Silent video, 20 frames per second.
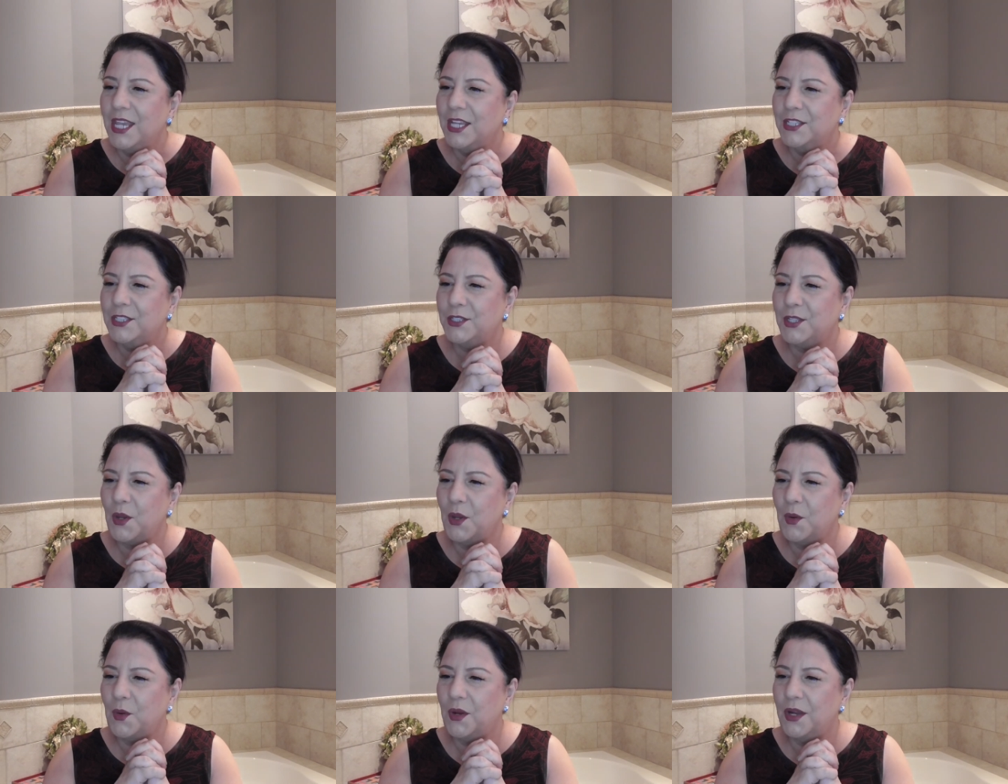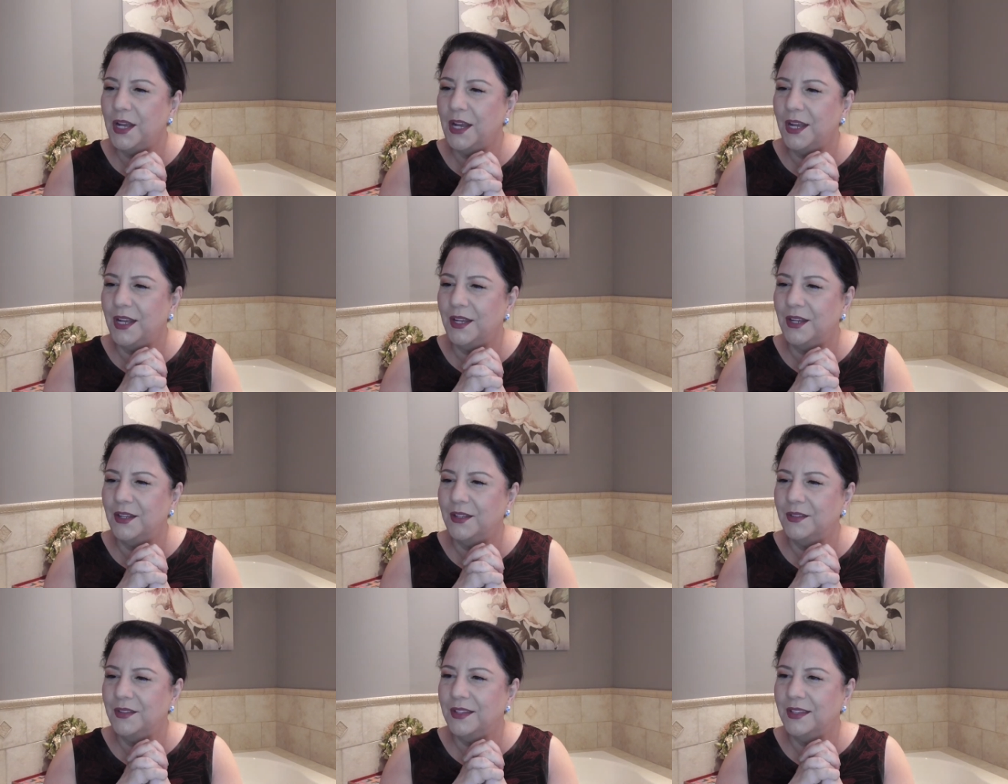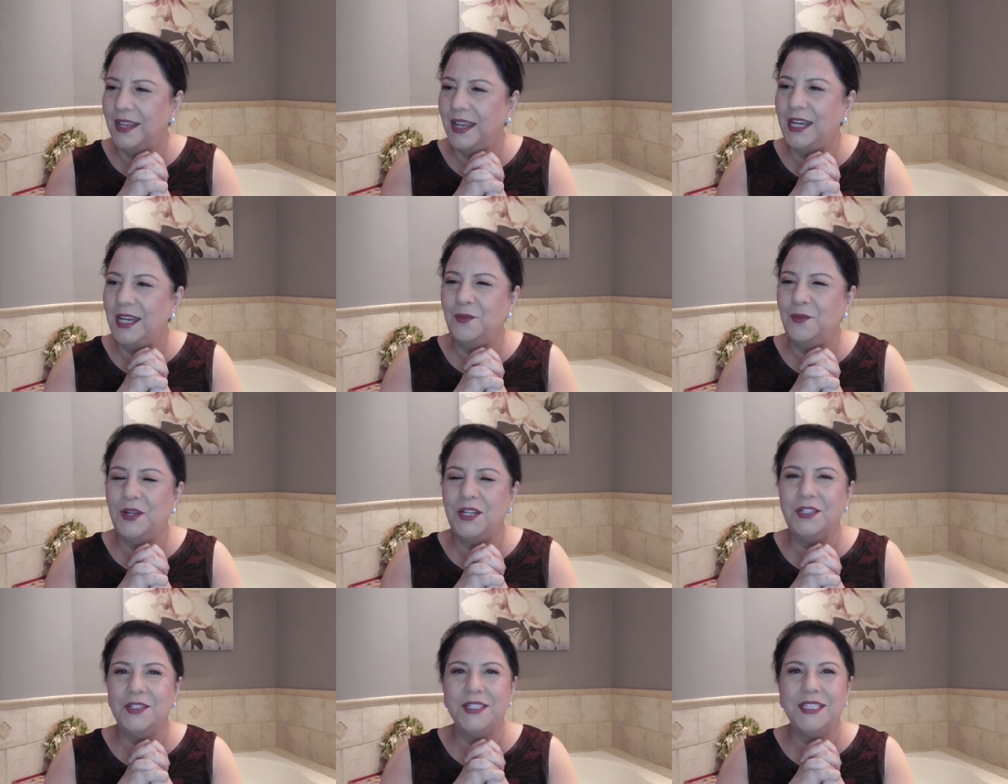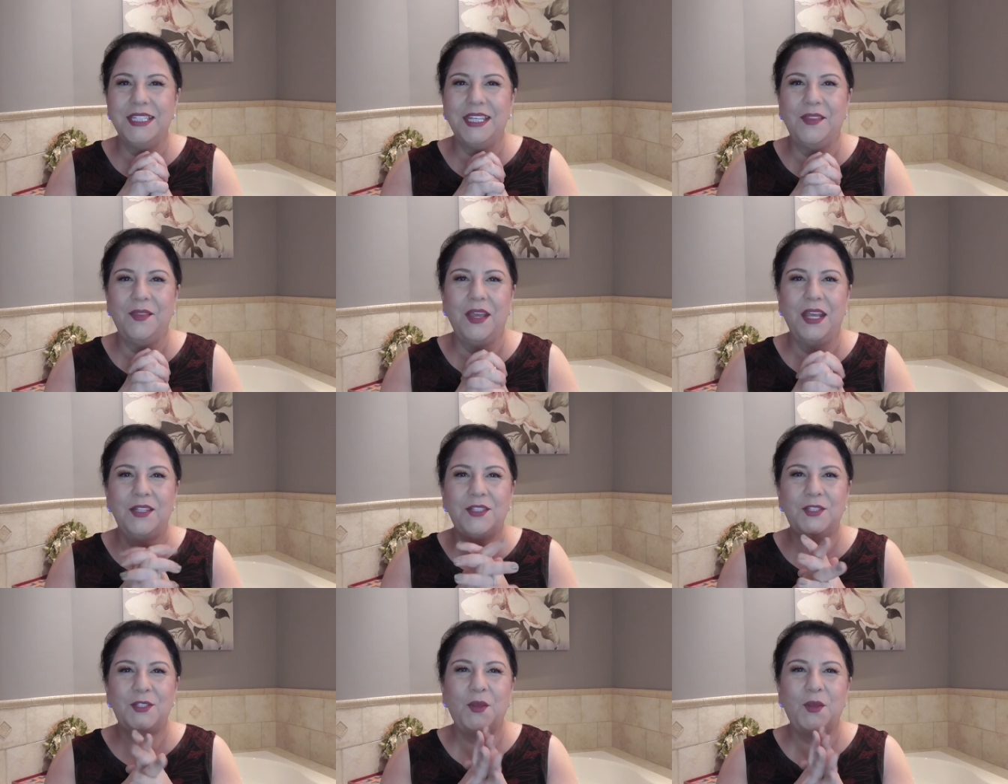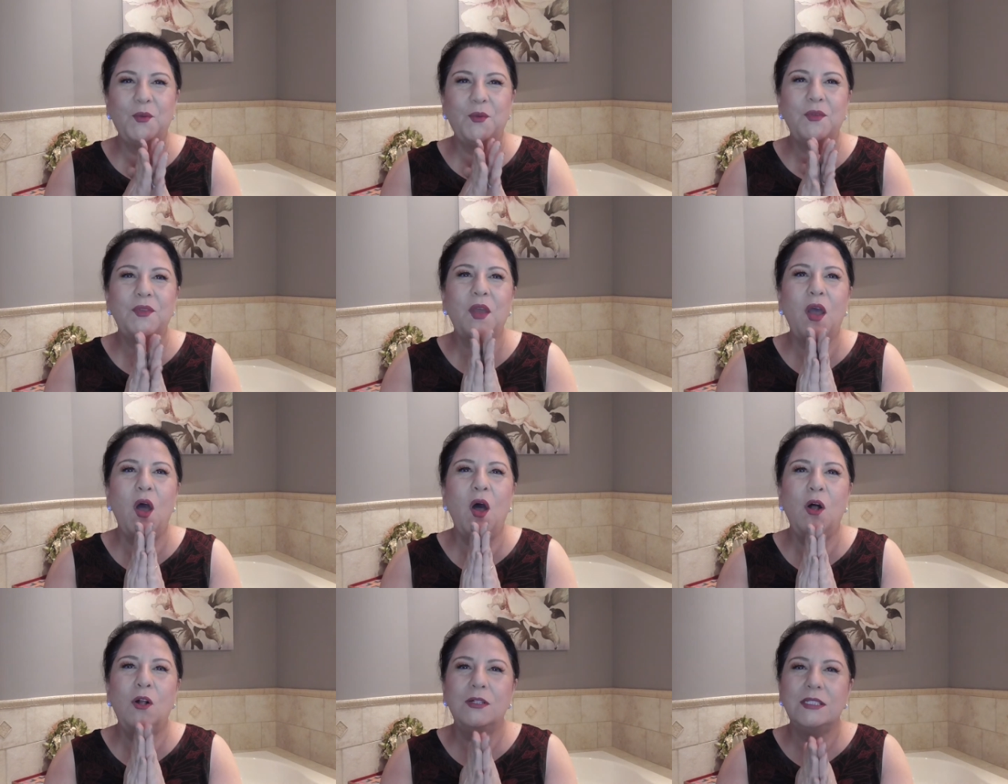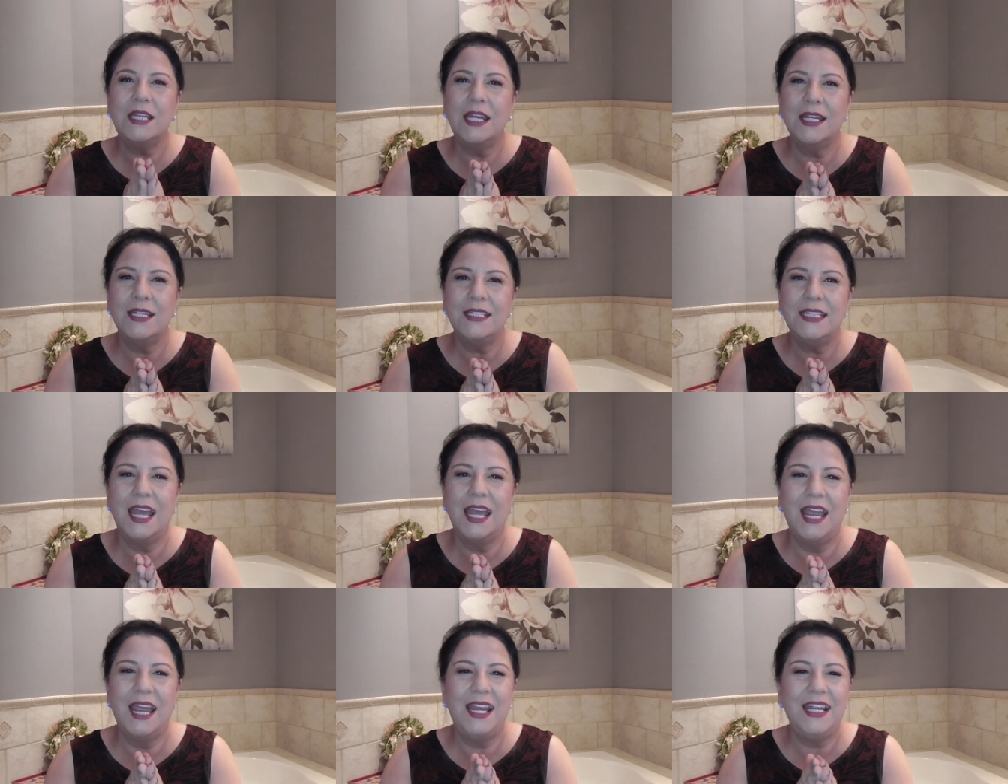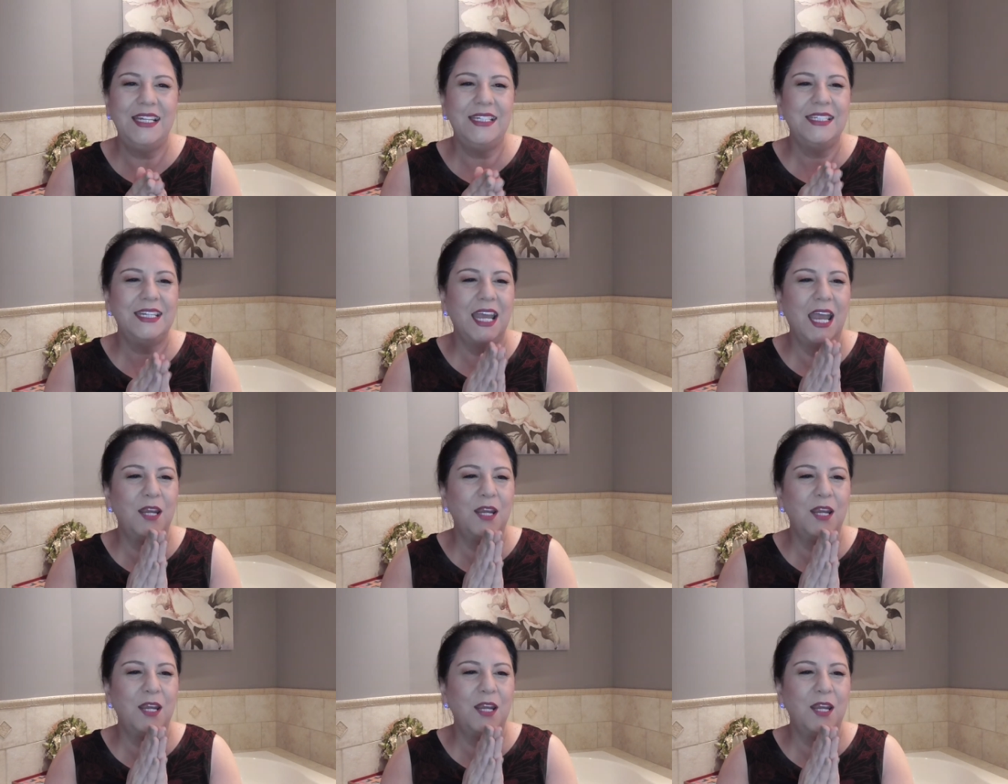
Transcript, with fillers: So uh, anyway, you'll see that. So hold on tight.